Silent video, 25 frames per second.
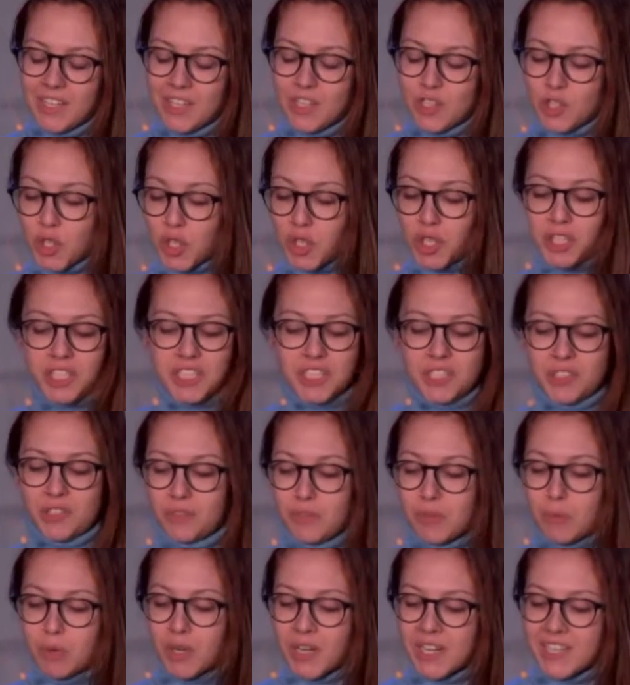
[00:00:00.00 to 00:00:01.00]
the church
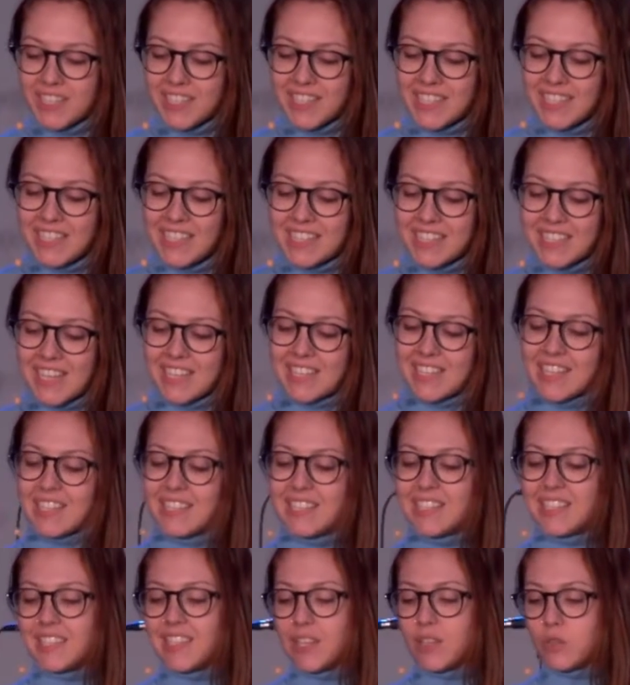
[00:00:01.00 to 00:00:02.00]
from prison, and he says
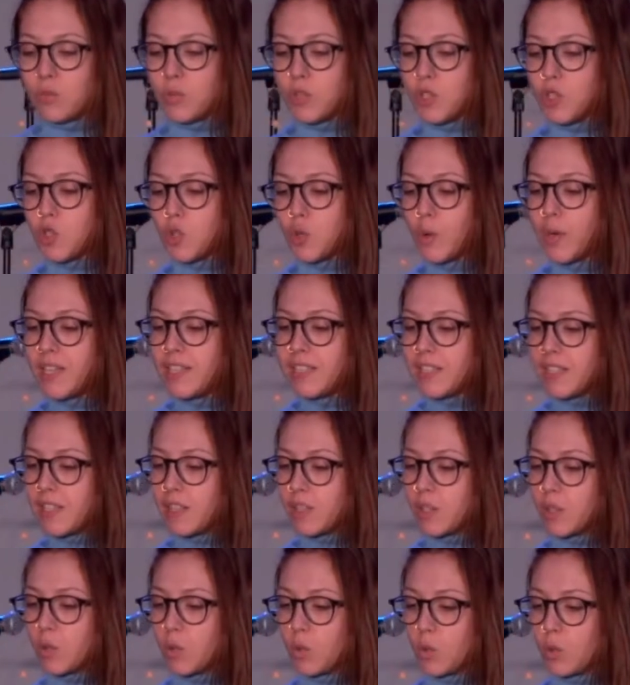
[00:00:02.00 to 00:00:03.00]
this He says, Rejoice
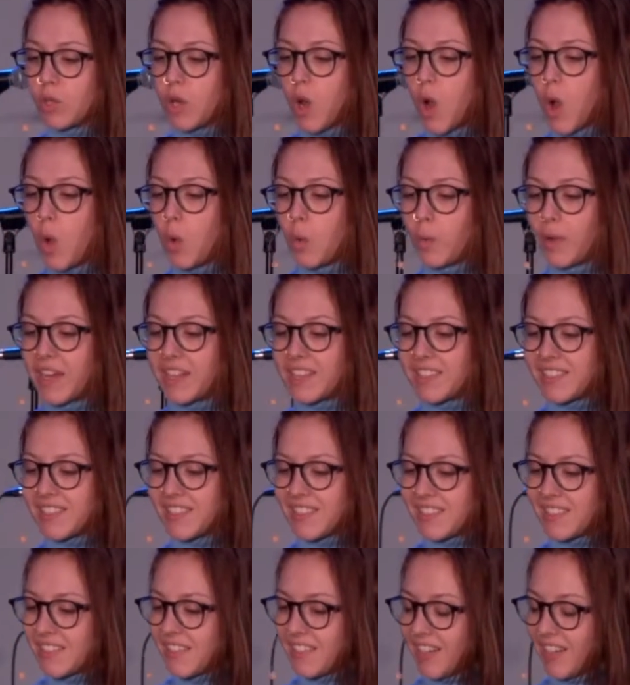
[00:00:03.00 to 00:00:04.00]
in the Lord always.